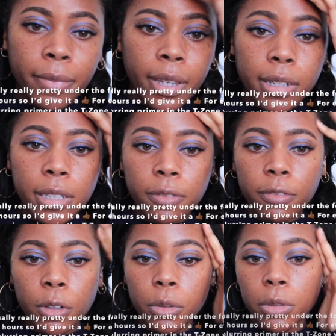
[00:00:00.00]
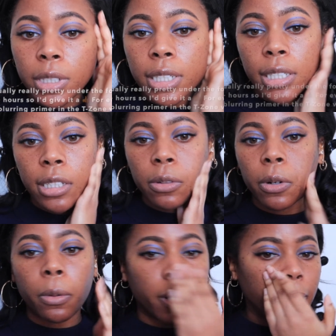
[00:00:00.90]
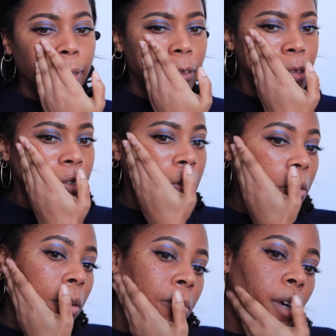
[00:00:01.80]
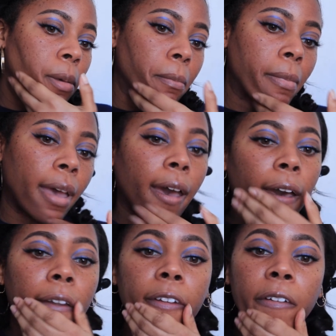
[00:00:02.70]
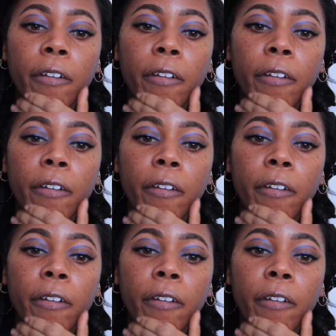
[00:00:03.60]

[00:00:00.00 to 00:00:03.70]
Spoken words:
it doesn't feel greasy or oily, so I'm not mad.